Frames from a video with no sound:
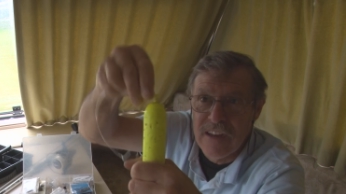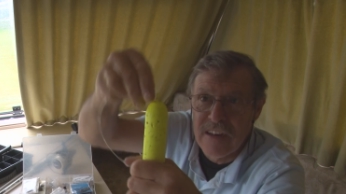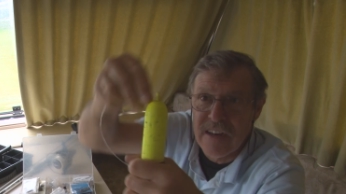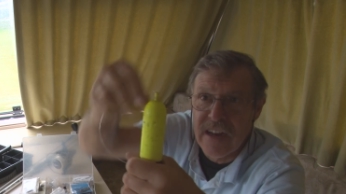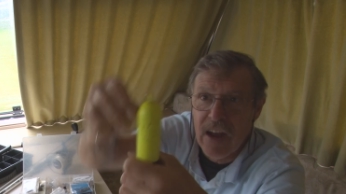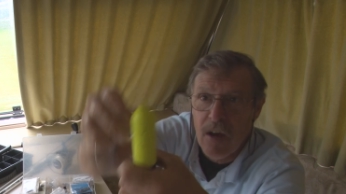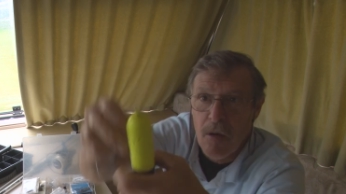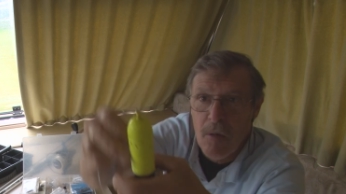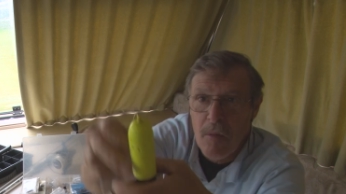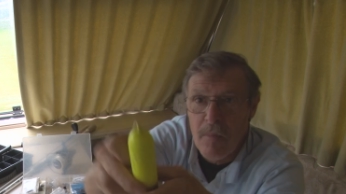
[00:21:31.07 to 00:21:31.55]

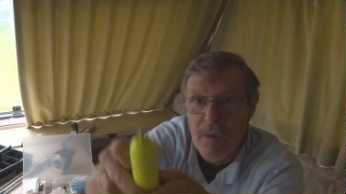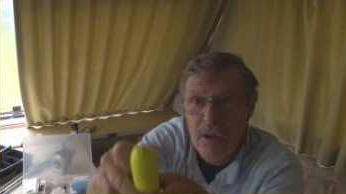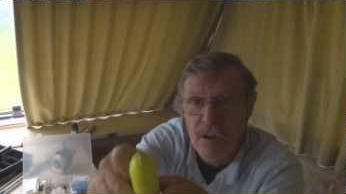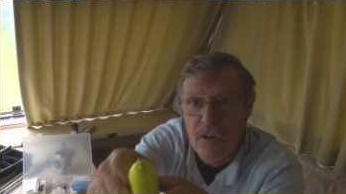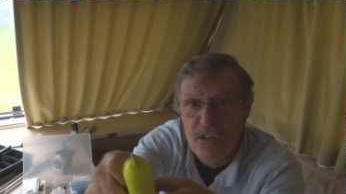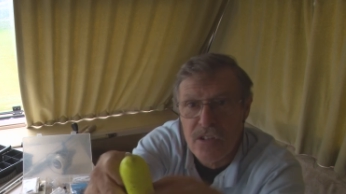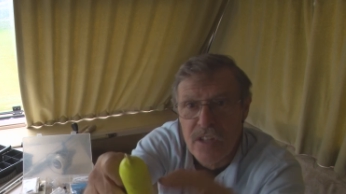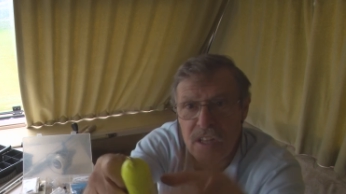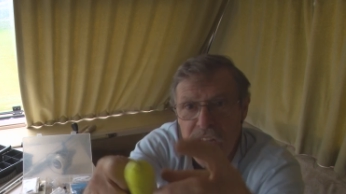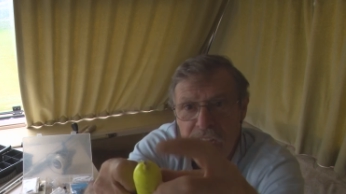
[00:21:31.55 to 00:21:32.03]
Now,
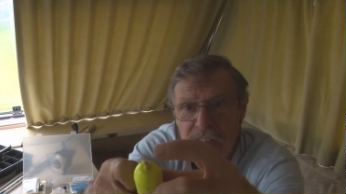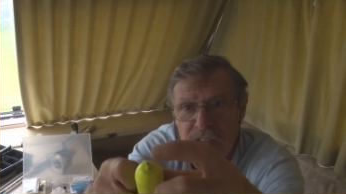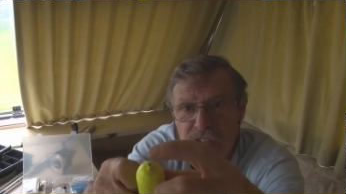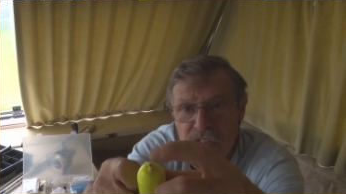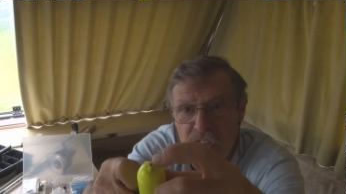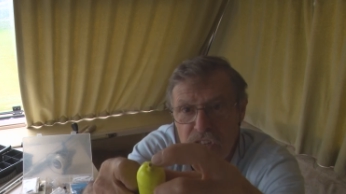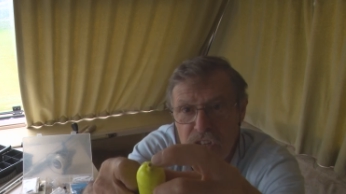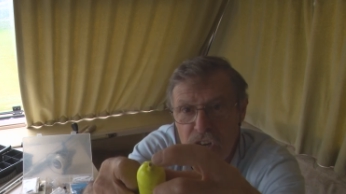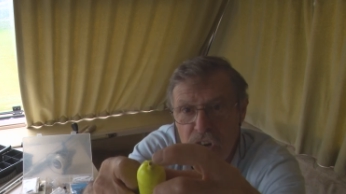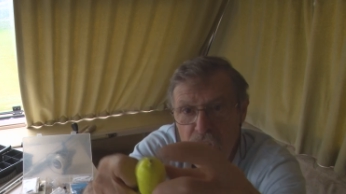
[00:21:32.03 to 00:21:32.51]
because they have
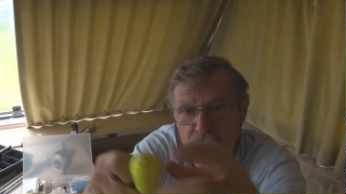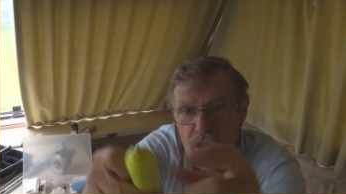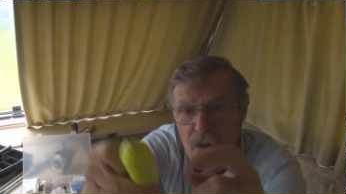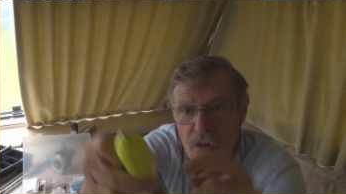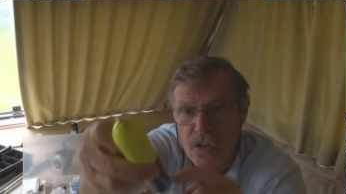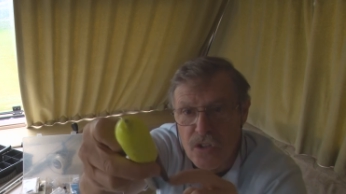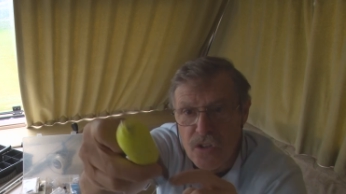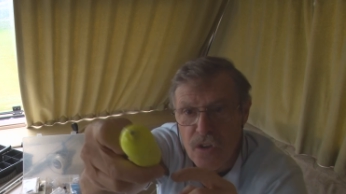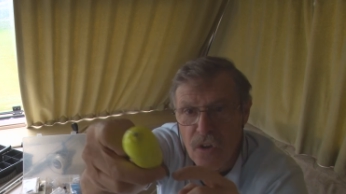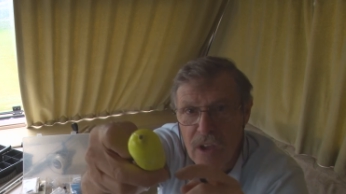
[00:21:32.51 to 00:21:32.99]
such a
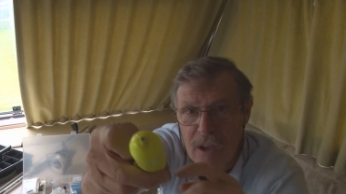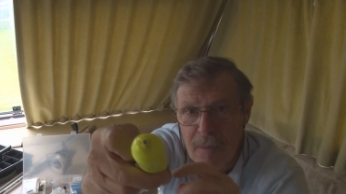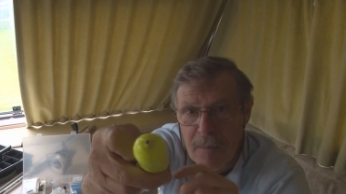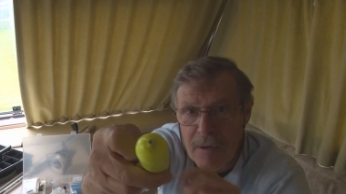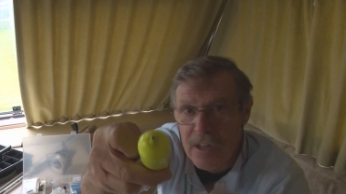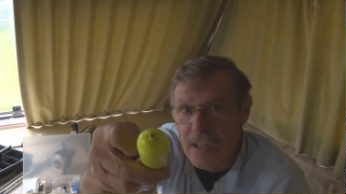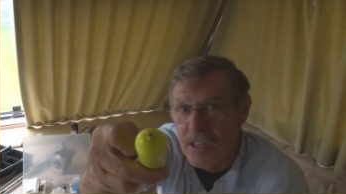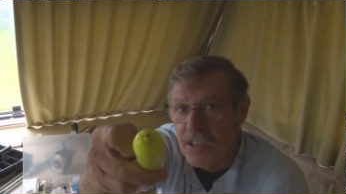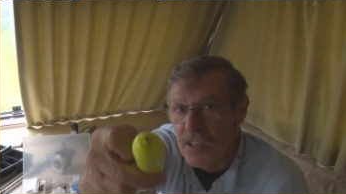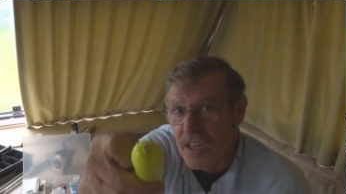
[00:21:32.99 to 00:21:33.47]
large
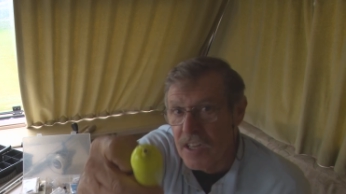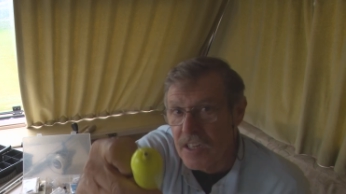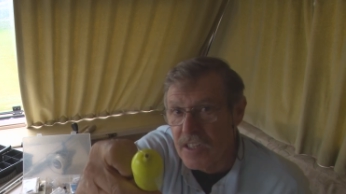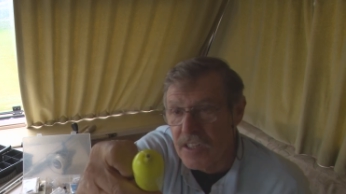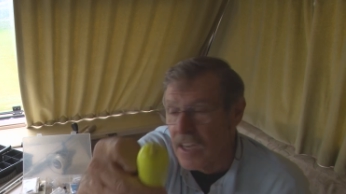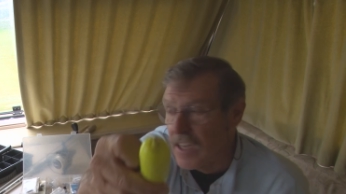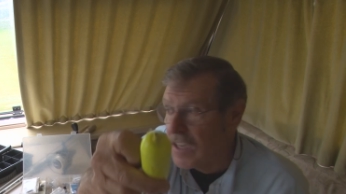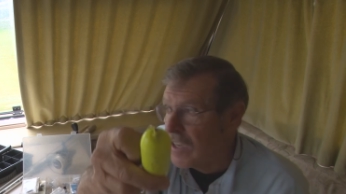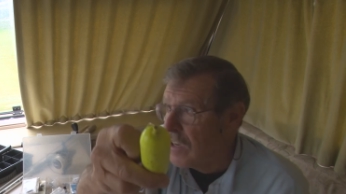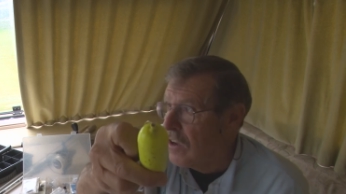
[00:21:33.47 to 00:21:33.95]
diameter, because they can
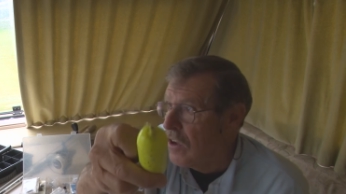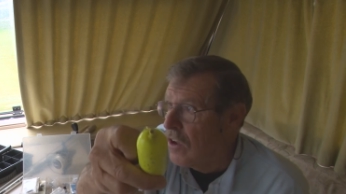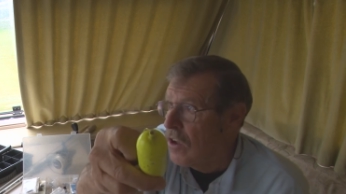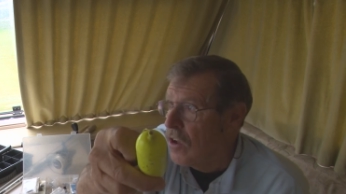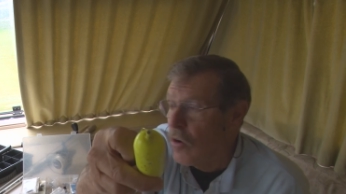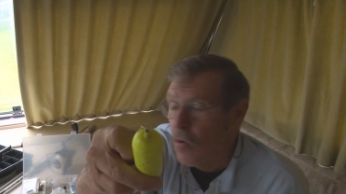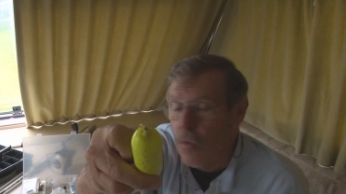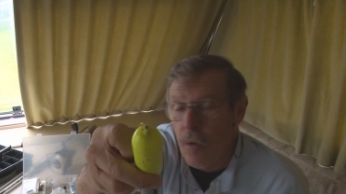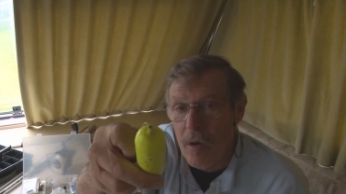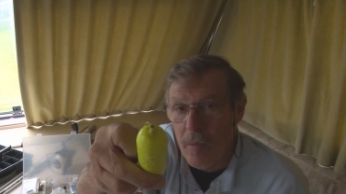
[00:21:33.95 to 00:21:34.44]
take
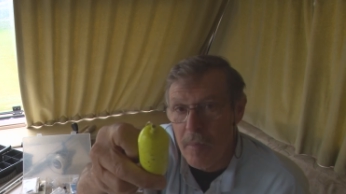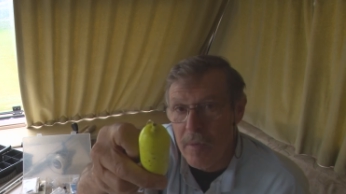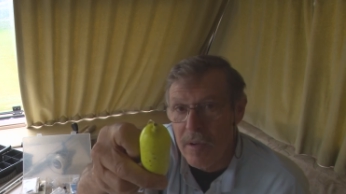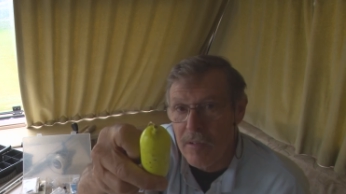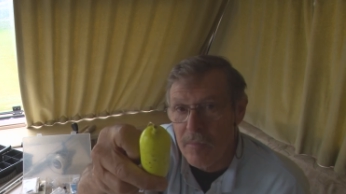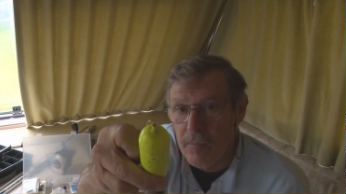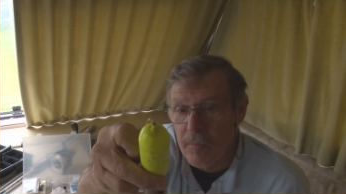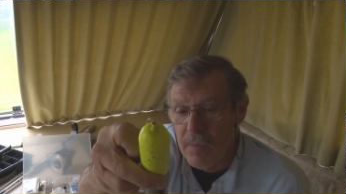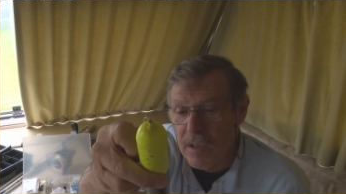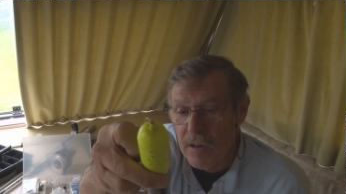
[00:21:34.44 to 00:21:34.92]
quite a
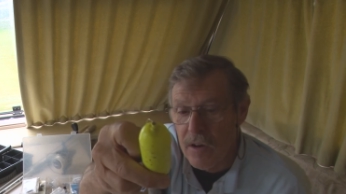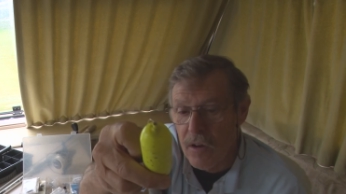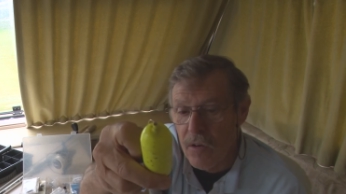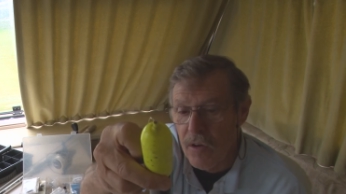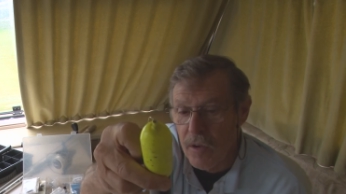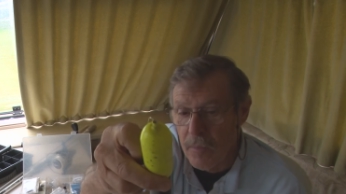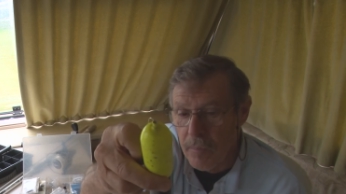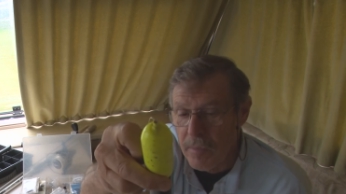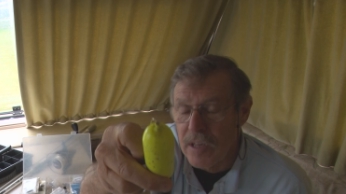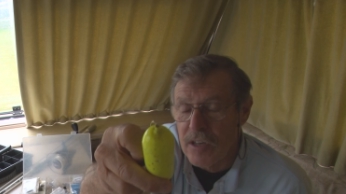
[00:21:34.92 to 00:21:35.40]
big, big
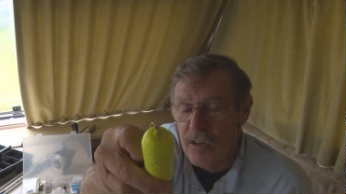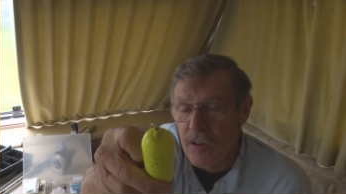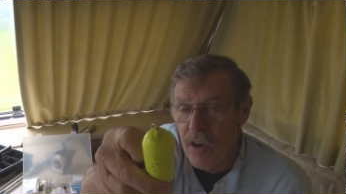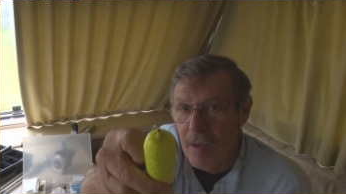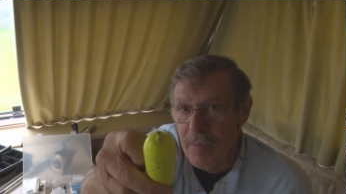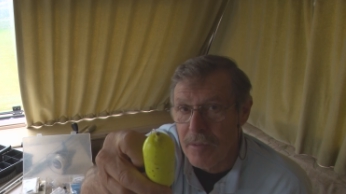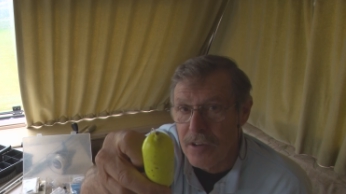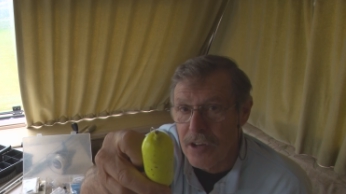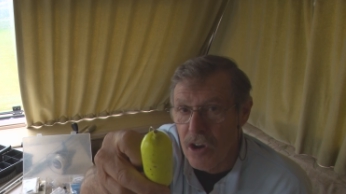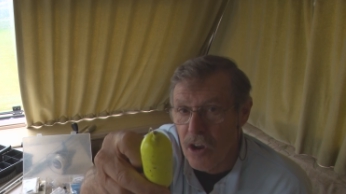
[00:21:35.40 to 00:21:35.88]
line, big
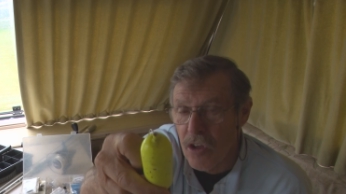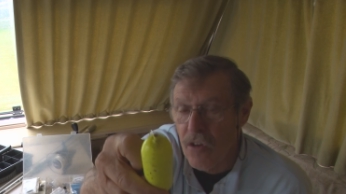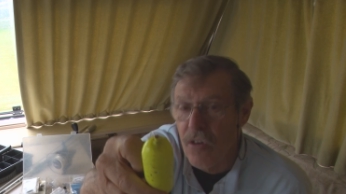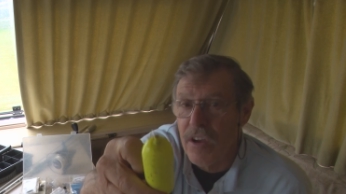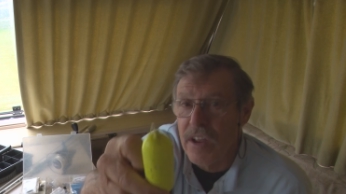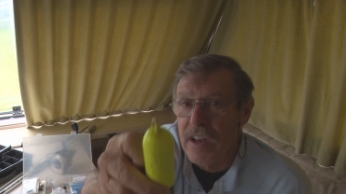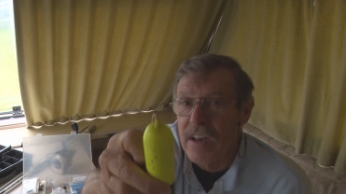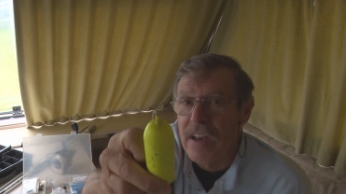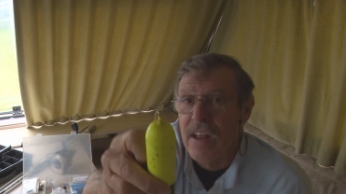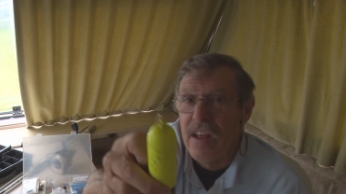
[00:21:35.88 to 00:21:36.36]
diameter
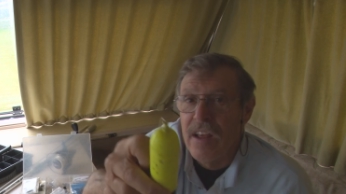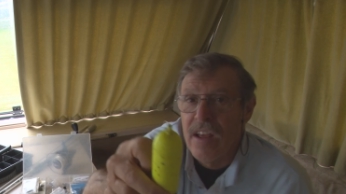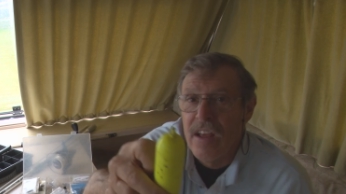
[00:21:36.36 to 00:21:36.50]
line,